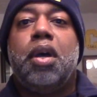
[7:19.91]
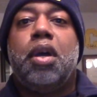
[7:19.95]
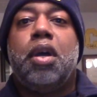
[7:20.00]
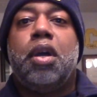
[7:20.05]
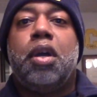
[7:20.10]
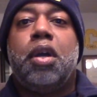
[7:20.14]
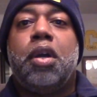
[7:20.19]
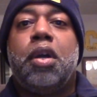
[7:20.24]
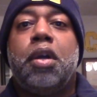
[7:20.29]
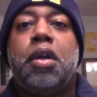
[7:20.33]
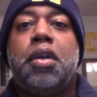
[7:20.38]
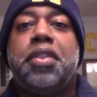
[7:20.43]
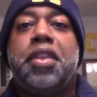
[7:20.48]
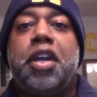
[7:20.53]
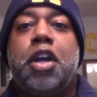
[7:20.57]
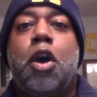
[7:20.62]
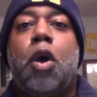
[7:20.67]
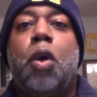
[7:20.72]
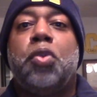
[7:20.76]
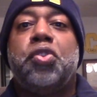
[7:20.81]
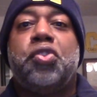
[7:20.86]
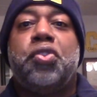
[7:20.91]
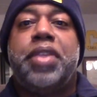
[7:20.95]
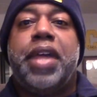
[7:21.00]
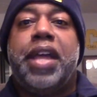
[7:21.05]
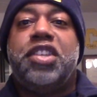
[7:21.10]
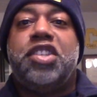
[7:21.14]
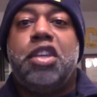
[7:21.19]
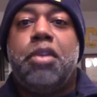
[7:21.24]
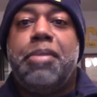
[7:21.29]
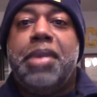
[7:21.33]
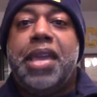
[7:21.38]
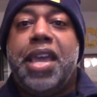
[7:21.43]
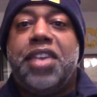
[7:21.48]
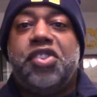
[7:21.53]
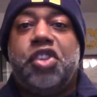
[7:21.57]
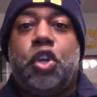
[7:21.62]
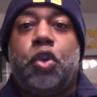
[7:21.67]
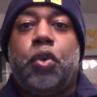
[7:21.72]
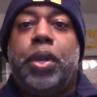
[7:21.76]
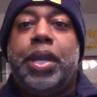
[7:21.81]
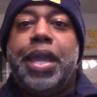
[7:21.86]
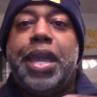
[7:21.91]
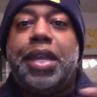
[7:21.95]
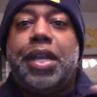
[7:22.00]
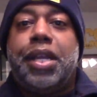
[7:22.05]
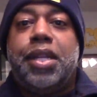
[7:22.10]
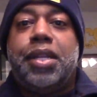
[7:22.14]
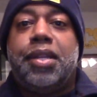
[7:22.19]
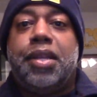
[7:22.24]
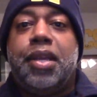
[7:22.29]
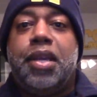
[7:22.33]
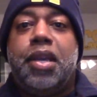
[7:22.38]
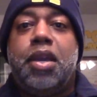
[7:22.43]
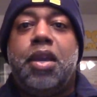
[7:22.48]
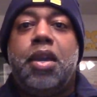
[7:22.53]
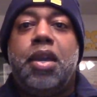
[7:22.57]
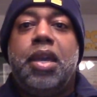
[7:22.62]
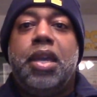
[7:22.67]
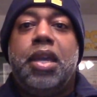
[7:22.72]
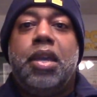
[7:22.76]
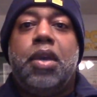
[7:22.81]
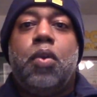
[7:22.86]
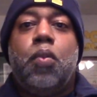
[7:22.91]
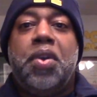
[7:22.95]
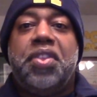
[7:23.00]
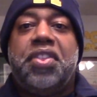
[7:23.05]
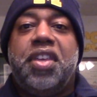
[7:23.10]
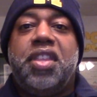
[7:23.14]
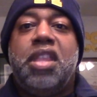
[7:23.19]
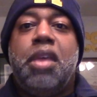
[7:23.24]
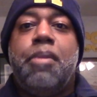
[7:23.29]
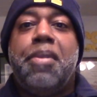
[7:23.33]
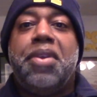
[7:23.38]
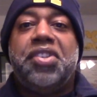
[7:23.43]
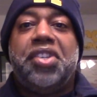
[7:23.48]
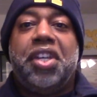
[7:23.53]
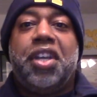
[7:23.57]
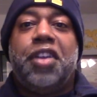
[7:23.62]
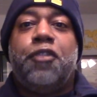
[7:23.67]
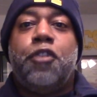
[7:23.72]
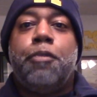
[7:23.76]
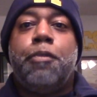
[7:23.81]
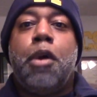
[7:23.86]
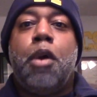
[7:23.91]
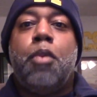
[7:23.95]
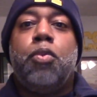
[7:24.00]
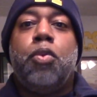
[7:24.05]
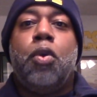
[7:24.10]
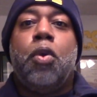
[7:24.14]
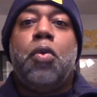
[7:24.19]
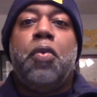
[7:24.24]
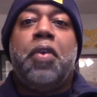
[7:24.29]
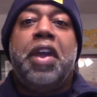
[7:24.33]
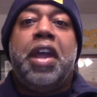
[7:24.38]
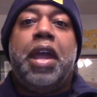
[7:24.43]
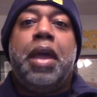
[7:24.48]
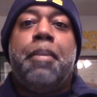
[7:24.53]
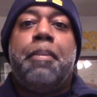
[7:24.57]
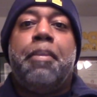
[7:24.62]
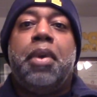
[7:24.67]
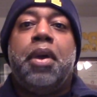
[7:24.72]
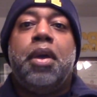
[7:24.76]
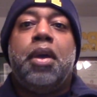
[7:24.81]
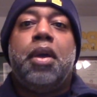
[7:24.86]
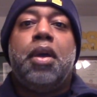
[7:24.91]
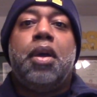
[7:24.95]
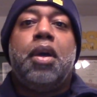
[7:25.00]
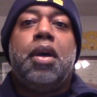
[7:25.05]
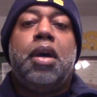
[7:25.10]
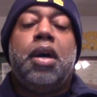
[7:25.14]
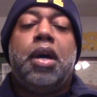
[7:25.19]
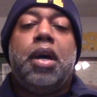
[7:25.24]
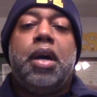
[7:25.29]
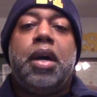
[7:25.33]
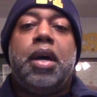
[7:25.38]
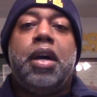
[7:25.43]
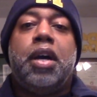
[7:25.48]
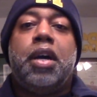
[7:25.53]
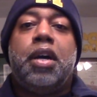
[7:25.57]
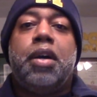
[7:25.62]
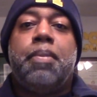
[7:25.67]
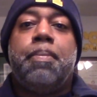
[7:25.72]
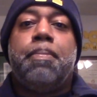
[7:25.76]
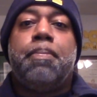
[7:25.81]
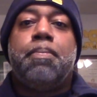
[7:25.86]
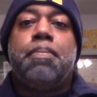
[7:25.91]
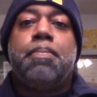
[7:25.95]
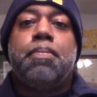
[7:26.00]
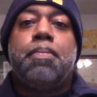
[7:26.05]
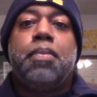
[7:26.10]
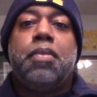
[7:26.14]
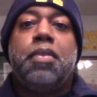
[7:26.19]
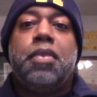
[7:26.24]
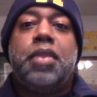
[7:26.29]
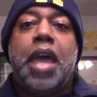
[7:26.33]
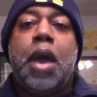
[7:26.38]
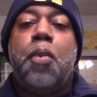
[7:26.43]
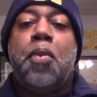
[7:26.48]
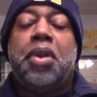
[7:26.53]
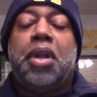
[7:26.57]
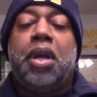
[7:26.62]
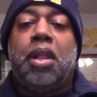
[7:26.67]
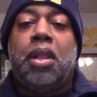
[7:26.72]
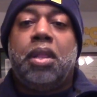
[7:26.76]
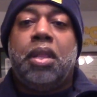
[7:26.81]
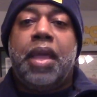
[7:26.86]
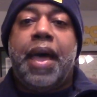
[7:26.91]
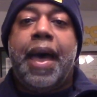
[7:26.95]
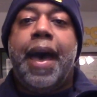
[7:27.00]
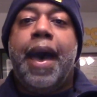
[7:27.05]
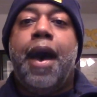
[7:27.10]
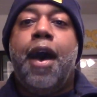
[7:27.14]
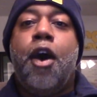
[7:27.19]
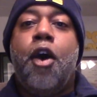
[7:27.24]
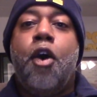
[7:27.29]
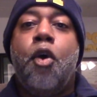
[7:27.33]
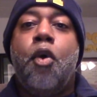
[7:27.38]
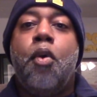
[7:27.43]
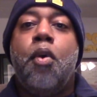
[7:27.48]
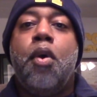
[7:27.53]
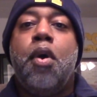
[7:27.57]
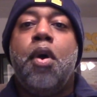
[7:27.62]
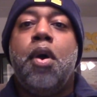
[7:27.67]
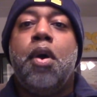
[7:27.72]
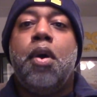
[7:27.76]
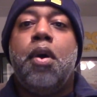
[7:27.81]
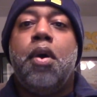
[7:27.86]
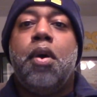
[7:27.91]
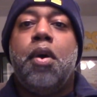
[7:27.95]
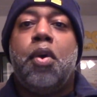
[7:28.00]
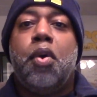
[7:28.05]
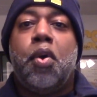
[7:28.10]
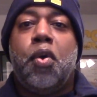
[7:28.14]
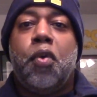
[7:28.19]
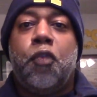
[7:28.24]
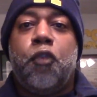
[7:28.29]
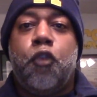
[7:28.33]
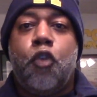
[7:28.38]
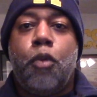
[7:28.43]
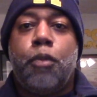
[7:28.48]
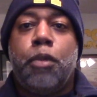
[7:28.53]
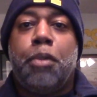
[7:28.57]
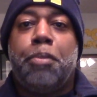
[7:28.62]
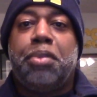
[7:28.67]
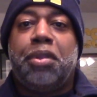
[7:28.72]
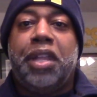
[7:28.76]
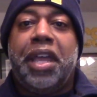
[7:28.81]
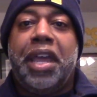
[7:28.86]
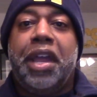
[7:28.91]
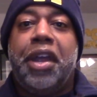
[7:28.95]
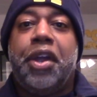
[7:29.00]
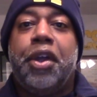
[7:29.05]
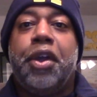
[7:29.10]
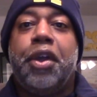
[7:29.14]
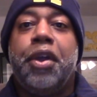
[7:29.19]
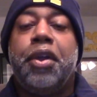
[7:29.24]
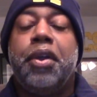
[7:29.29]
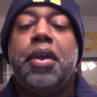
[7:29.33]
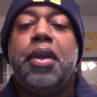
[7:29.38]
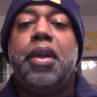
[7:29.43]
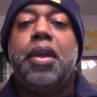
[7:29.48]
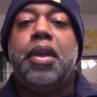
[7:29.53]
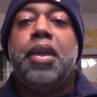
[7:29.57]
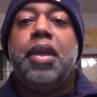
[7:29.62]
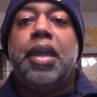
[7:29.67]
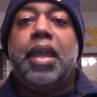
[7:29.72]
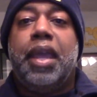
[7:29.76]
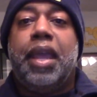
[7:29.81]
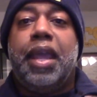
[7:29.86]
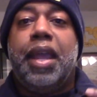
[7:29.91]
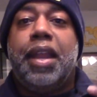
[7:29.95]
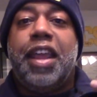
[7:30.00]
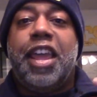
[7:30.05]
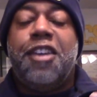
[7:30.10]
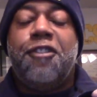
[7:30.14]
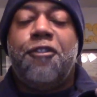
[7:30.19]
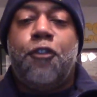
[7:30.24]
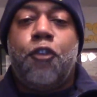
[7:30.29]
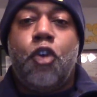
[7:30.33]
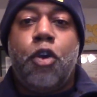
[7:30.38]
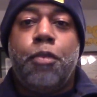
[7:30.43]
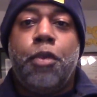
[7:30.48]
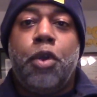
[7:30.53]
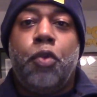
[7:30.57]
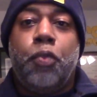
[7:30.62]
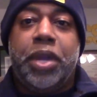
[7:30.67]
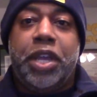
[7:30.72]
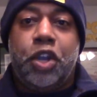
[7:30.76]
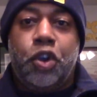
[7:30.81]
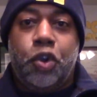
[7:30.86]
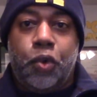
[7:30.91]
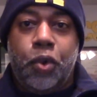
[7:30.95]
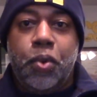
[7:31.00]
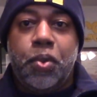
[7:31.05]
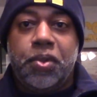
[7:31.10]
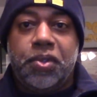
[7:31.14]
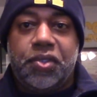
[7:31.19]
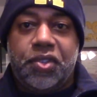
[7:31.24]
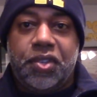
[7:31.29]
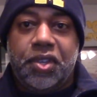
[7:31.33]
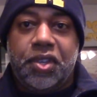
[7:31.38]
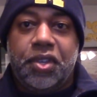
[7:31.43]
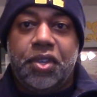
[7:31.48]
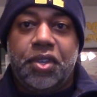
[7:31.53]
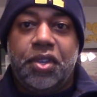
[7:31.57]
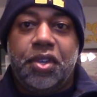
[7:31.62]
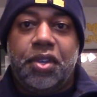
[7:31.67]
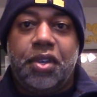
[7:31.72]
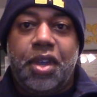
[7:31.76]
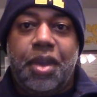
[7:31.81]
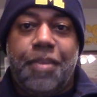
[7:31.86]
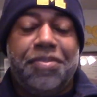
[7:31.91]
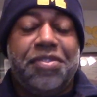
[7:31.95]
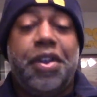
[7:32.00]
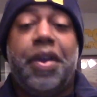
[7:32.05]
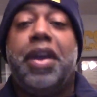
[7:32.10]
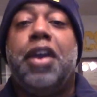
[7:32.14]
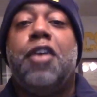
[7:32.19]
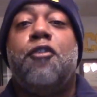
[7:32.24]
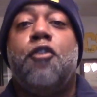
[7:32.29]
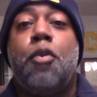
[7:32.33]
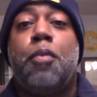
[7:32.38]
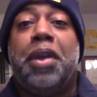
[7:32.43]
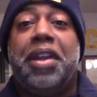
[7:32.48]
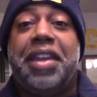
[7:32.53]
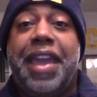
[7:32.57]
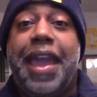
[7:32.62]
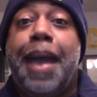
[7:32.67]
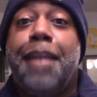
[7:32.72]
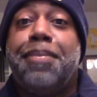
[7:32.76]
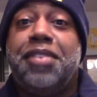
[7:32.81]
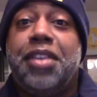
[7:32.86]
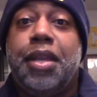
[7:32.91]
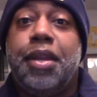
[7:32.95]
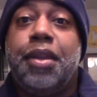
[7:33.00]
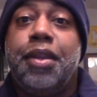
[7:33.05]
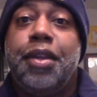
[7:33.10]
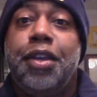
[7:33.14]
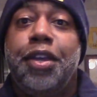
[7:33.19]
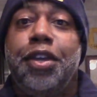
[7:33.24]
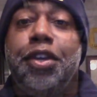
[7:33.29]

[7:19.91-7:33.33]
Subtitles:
or the culture that Jimmy has created within the Michigan football program, that would allow a former player and a former a former captain,